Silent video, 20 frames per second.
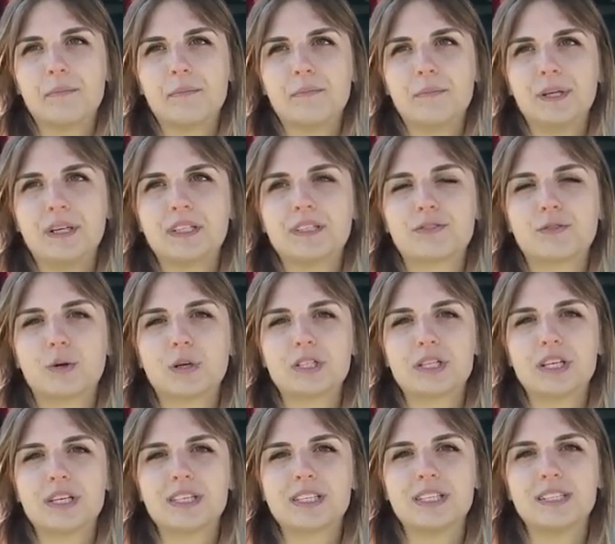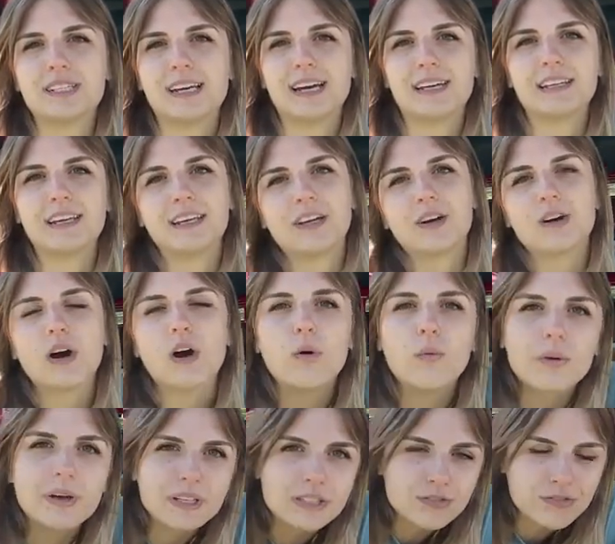because of course in a sedan like you're
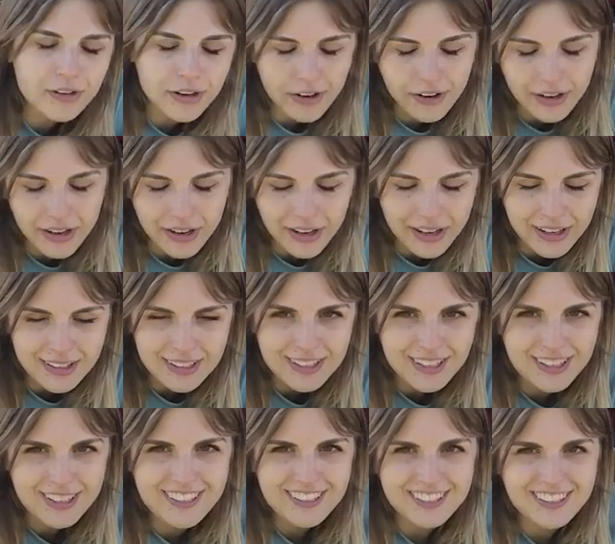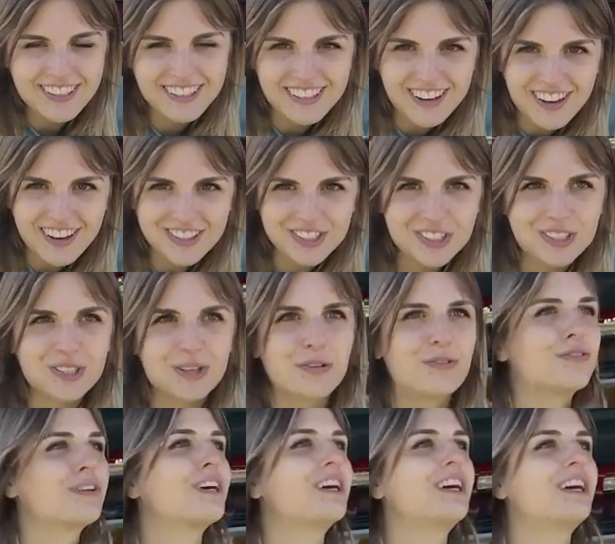always very like hunched
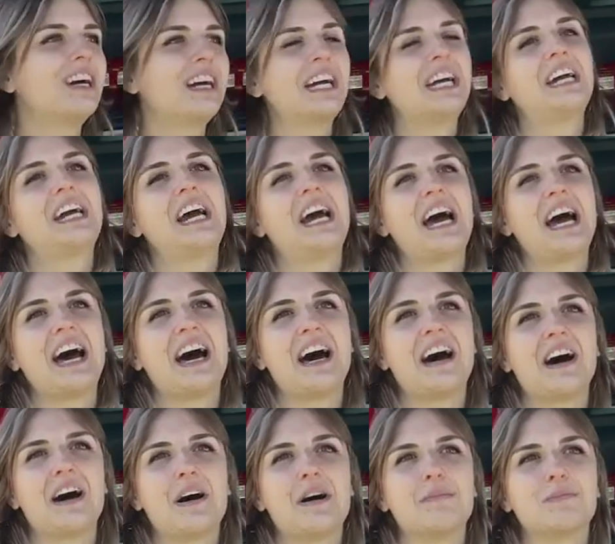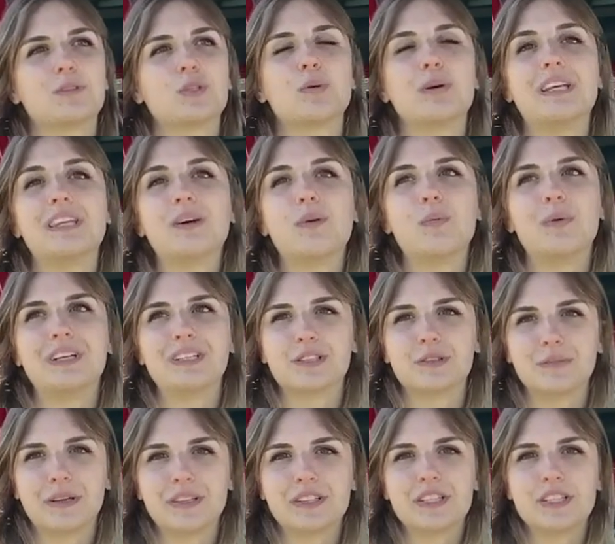over. So in the winter
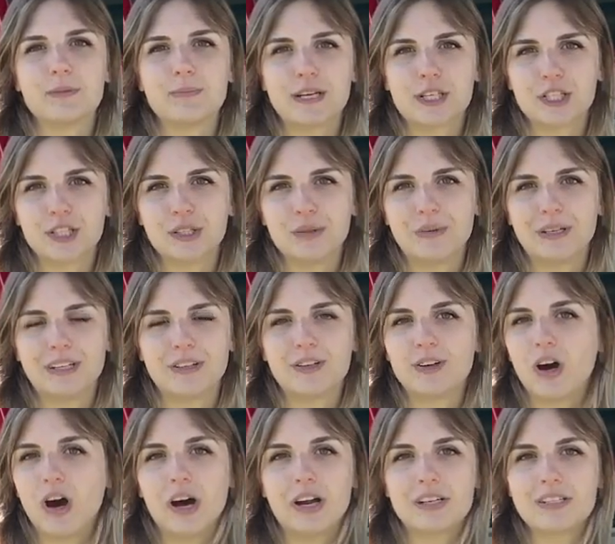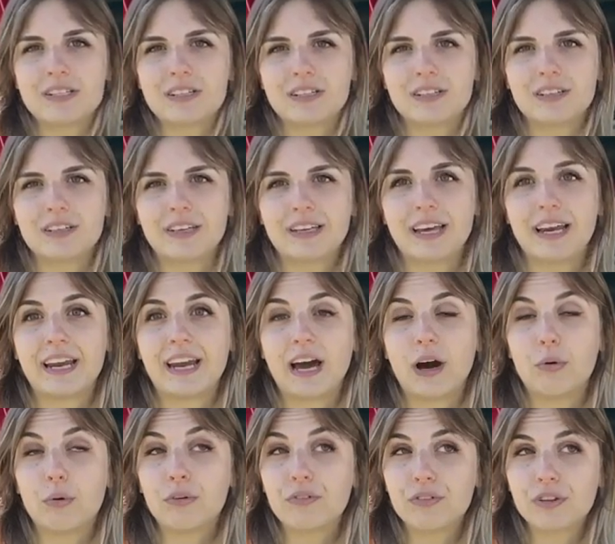months, especially when you're not getting
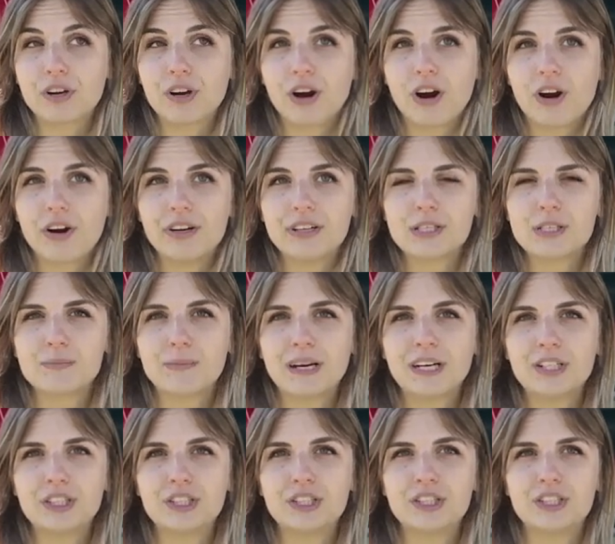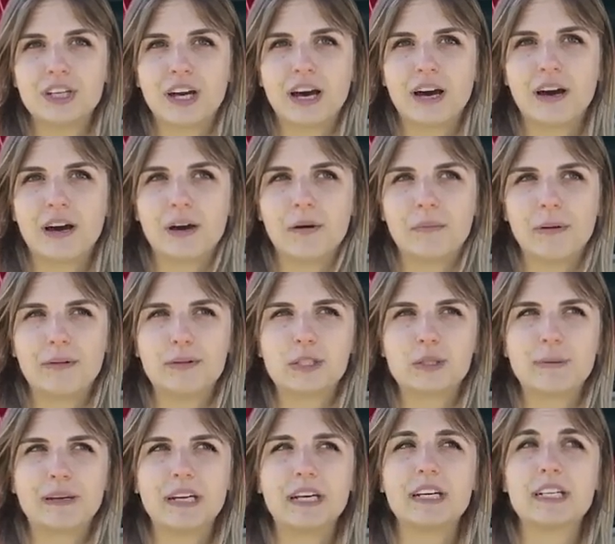out of the car as much, I was
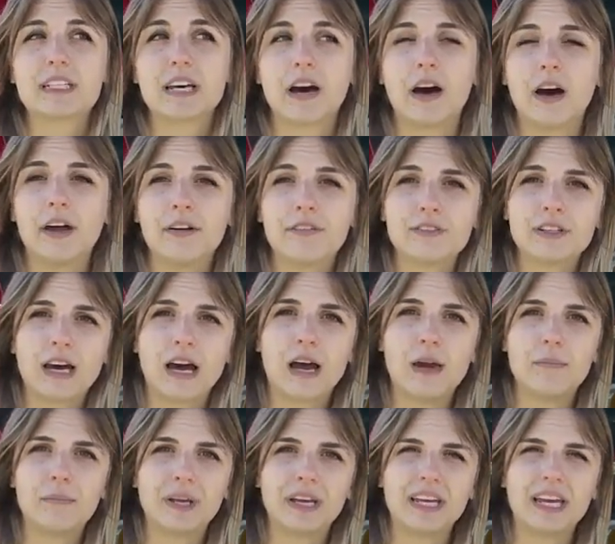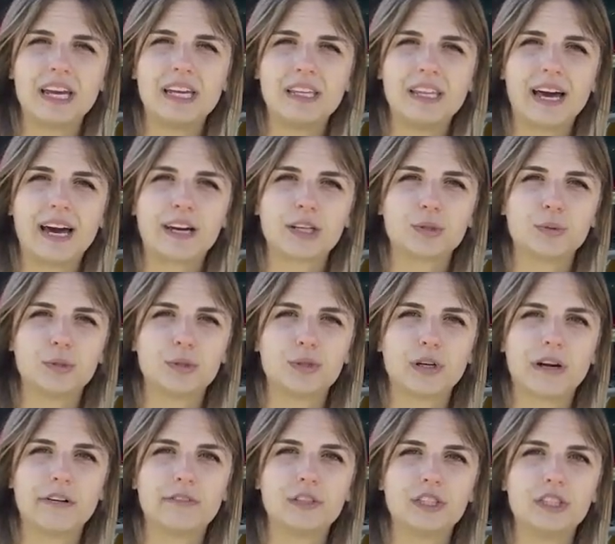spending a ton of time like in the actual
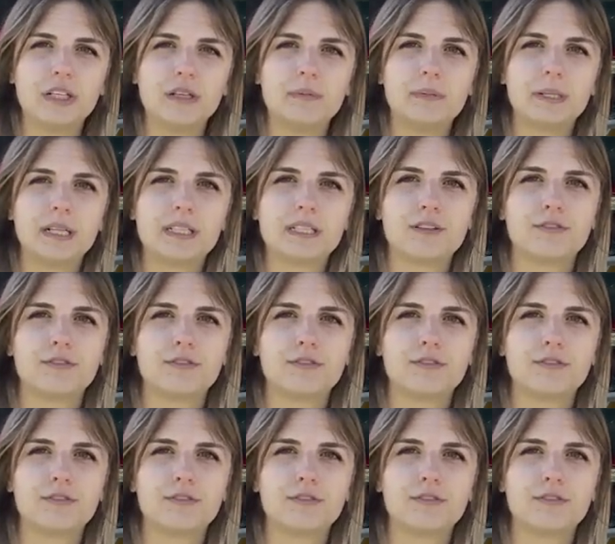driver's seat because it